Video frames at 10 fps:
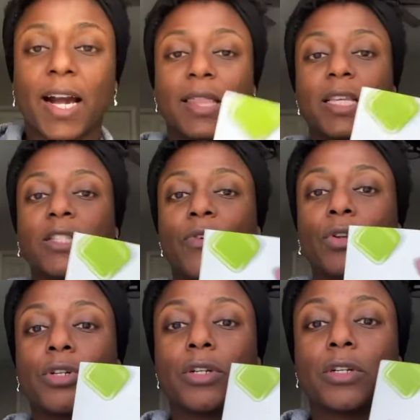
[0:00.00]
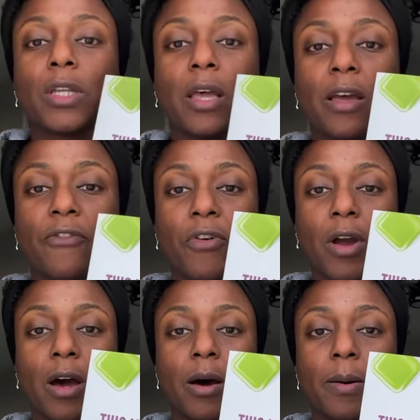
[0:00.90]
these folders
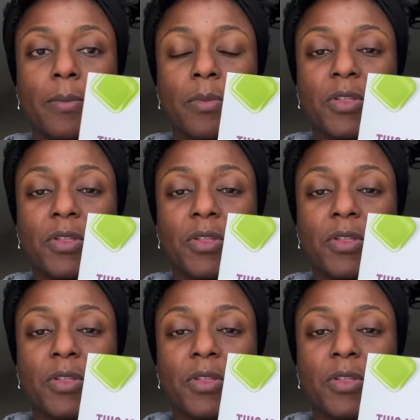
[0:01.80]
from the